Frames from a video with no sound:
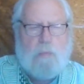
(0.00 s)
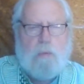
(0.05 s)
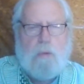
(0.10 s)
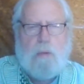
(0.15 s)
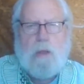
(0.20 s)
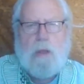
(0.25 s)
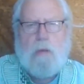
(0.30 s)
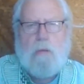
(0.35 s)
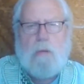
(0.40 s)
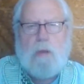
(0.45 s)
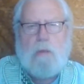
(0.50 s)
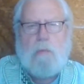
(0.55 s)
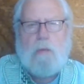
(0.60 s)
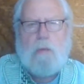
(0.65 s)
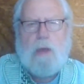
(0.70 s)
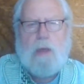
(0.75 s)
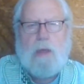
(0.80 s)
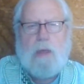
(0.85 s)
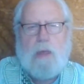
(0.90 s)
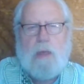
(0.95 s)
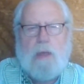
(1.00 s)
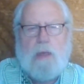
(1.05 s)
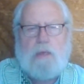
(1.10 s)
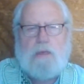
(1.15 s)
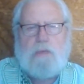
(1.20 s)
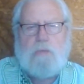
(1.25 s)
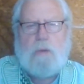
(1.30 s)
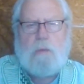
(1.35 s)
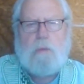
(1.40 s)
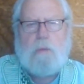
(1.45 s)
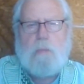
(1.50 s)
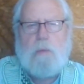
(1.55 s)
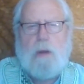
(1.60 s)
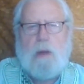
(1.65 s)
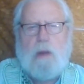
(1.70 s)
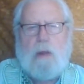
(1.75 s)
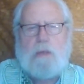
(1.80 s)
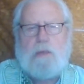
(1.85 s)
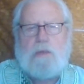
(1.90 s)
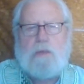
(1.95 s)
point I want to make as we
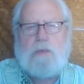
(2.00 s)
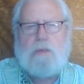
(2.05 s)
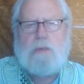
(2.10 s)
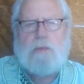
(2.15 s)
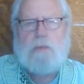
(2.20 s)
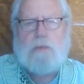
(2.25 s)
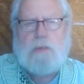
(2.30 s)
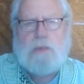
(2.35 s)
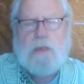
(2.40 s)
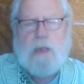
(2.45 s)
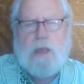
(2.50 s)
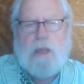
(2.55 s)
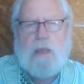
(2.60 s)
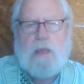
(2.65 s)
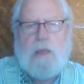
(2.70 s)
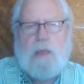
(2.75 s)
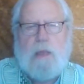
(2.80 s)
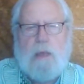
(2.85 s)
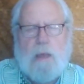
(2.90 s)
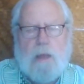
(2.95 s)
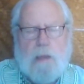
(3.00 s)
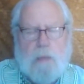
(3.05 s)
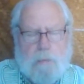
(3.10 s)
prepare to study